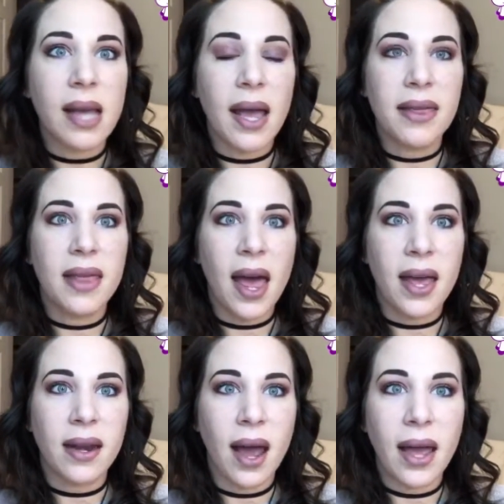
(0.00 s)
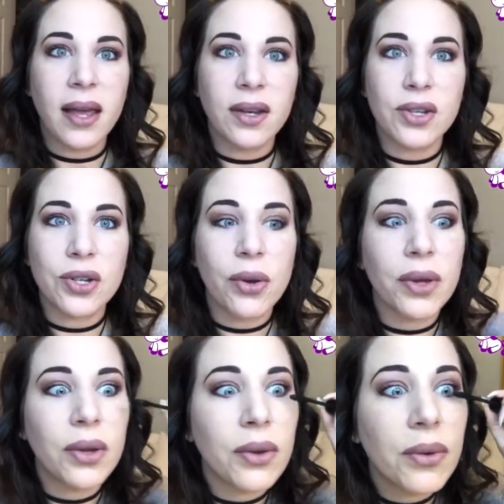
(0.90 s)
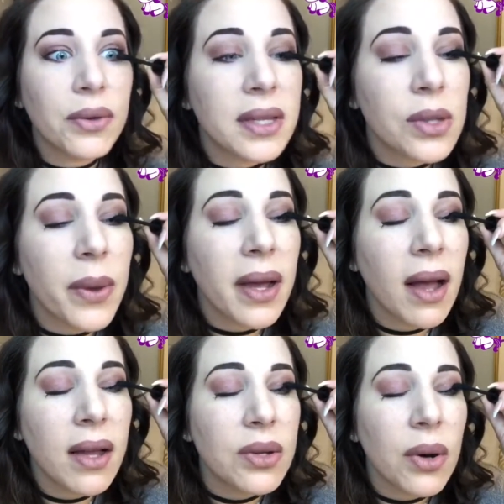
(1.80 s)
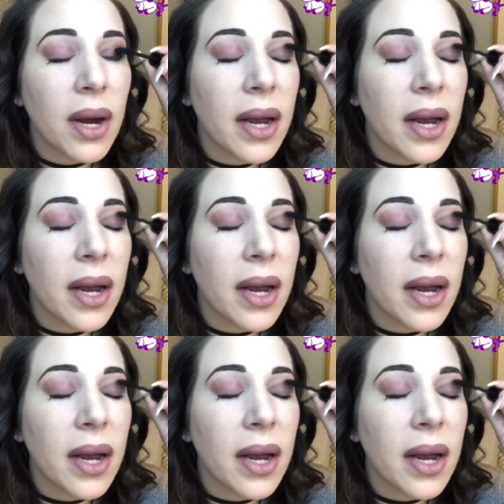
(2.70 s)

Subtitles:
and then I can show you this quick contour.